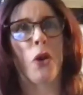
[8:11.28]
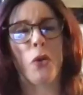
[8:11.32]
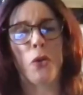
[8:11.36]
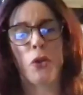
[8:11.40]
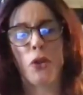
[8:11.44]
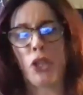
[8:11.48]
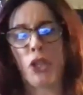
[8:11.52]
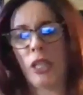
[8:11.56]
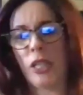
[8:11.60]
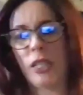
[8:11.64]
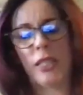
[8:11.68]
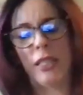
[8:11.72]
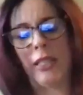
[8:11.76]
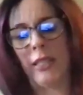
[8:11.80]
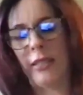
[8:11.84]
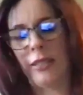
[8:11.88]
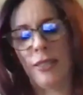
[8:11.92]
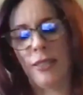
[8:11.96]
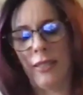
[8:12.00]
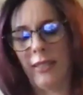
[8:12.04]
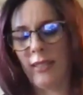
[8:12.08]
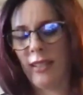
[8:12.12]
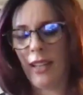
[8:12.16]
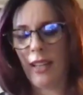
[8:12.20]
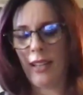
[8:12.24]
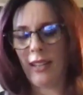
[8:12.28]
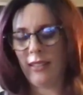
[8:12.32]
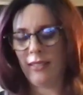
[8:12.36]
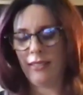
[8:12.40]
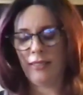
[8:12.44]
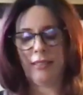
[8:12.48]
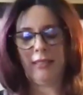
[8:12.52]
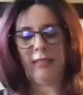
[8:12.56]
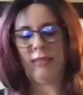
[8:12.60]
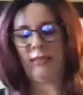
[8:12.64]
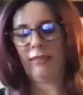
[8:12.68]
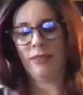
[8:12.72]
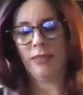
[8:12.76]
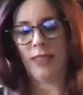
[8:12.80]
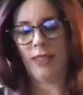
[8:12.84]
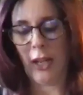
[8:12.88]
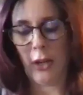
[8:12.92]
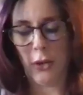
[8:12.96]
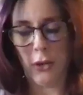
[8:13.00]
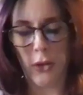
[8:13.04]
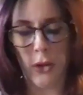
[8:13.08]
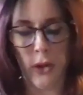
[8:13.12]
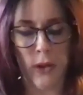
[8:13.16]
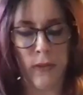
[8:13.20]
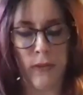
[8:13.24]
OG. It's uh, I
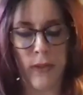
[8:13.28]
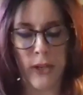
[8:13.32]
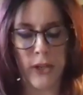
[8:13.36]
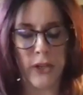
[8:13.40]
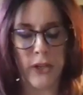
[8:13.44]
don't know if I